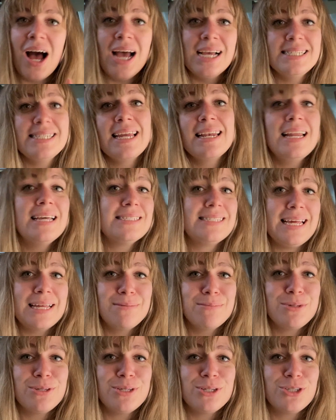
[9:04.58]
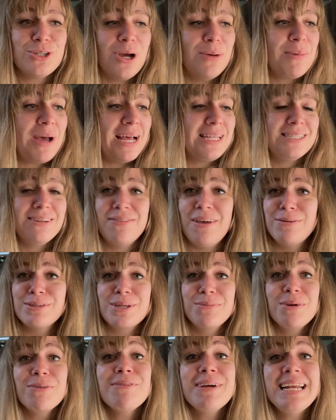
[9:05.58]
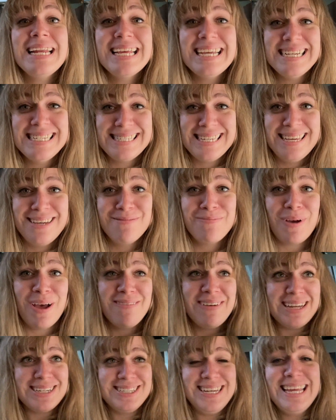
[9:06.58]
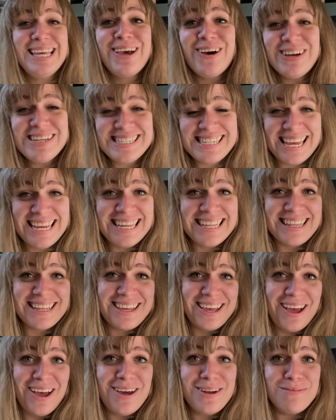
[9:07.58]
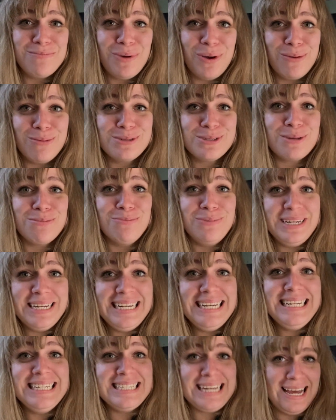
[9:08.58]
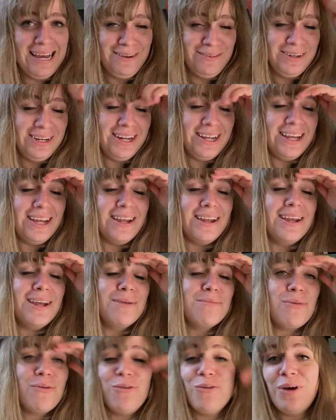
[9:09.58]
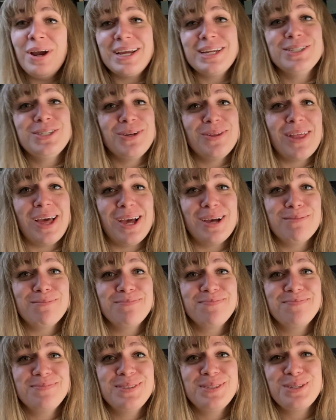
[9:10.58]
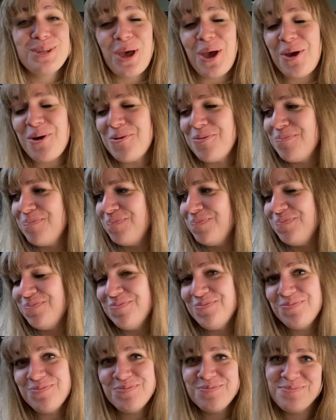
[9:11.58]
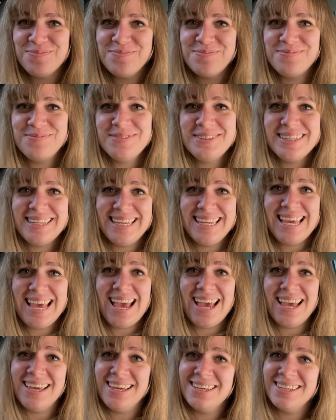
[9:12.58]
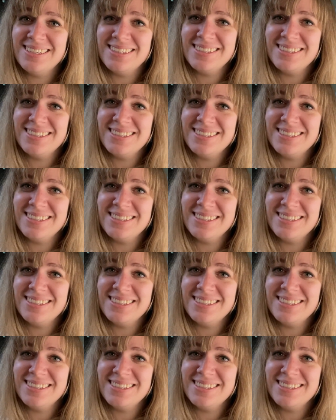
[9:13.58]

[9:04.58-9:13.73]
I said let's take them to the shop as if that was going to be really easy, but I've actually got to take the curtain poles completely down before I can do that. So yay.